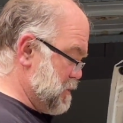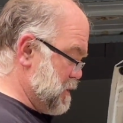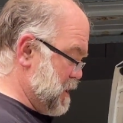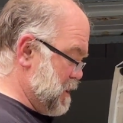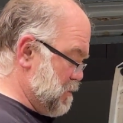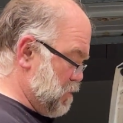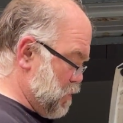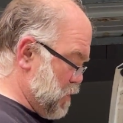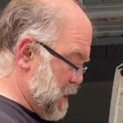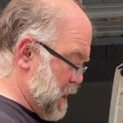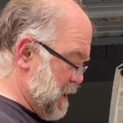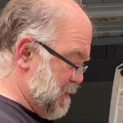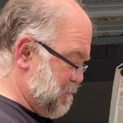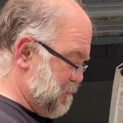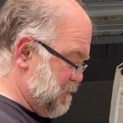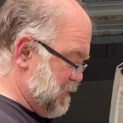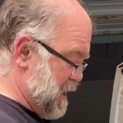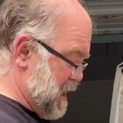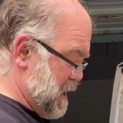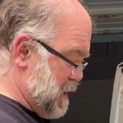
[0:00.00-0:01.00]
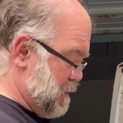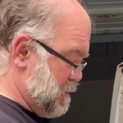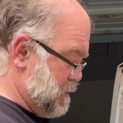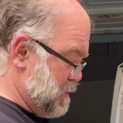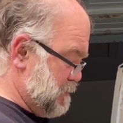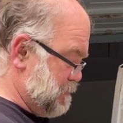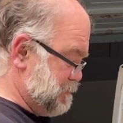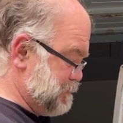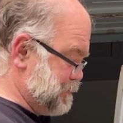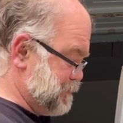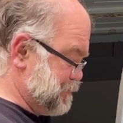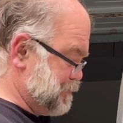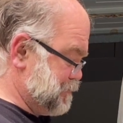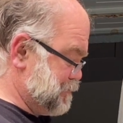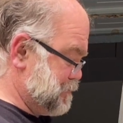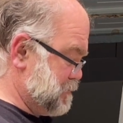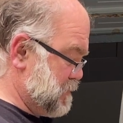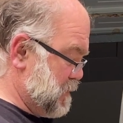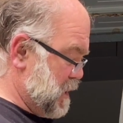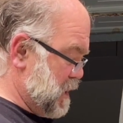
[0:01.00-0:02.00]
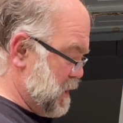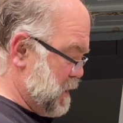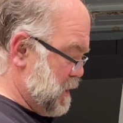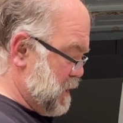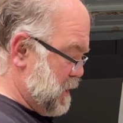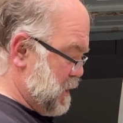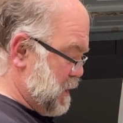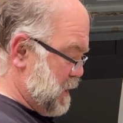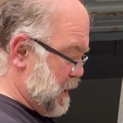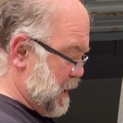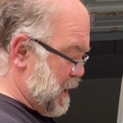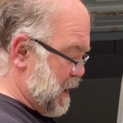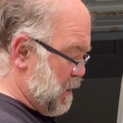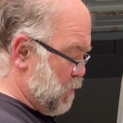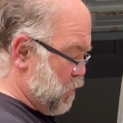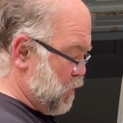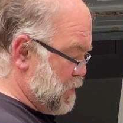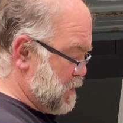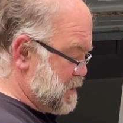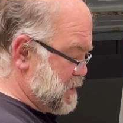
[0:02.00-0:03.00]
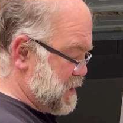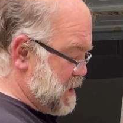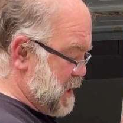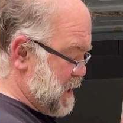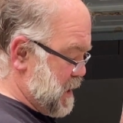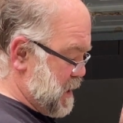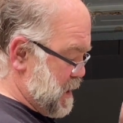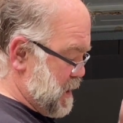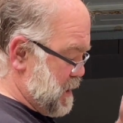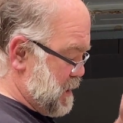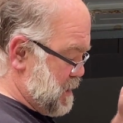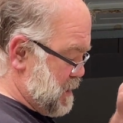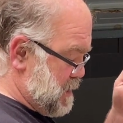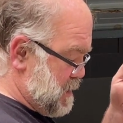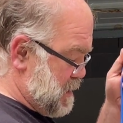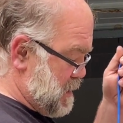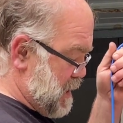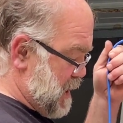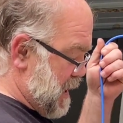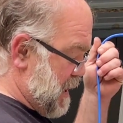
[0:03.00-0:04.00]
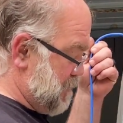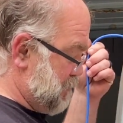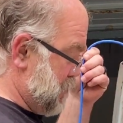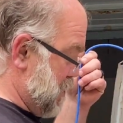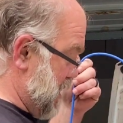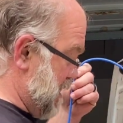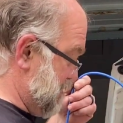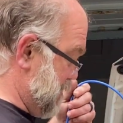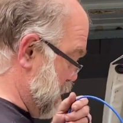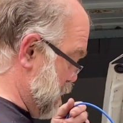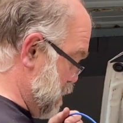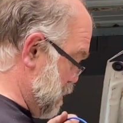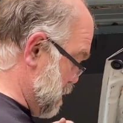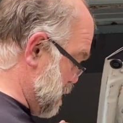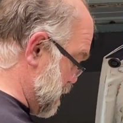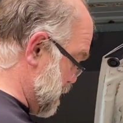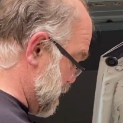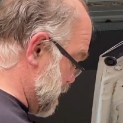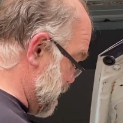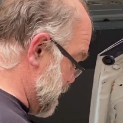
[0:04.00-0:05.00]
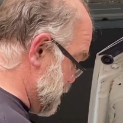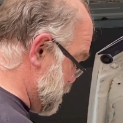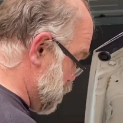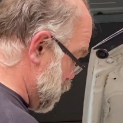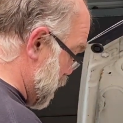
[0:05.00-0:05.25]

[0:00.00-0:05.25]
you what I found. And I want to say, after having looked at these